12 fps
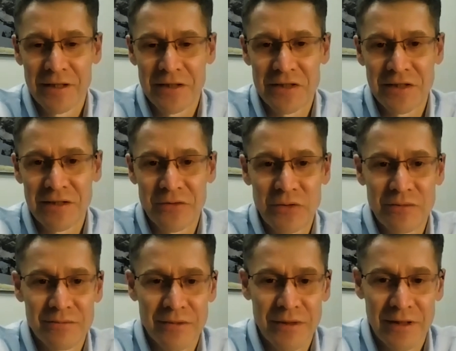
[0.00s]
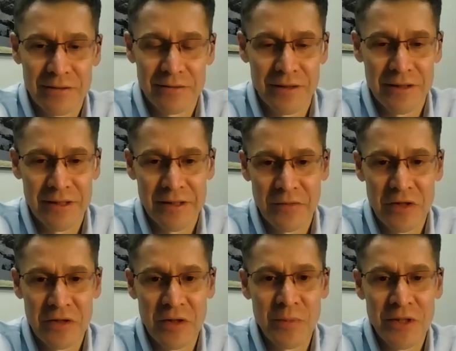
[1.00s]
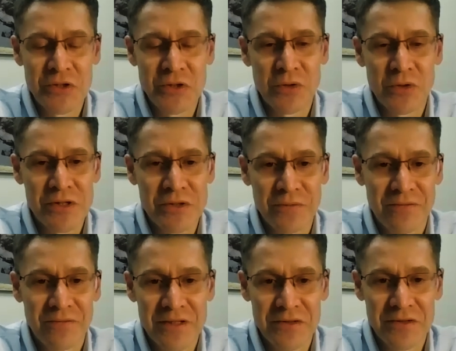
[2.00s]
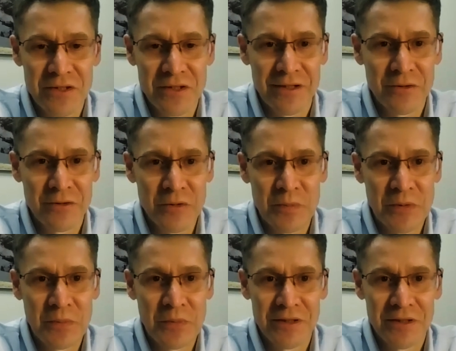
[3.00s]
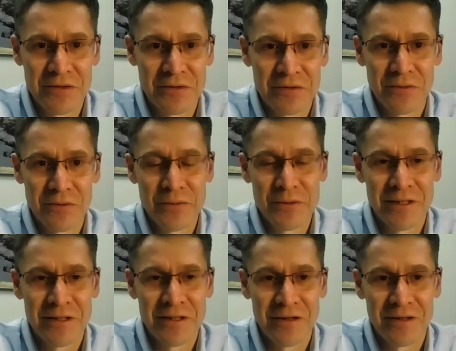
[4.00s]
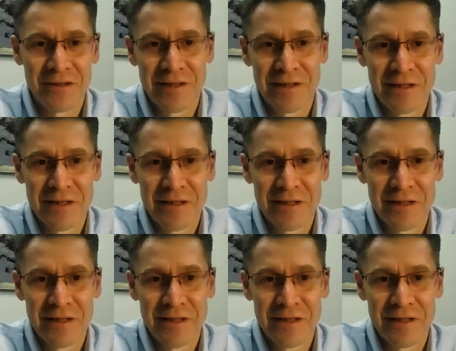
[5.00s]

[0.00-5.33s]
still the majority of investors are not prepared to lose anything?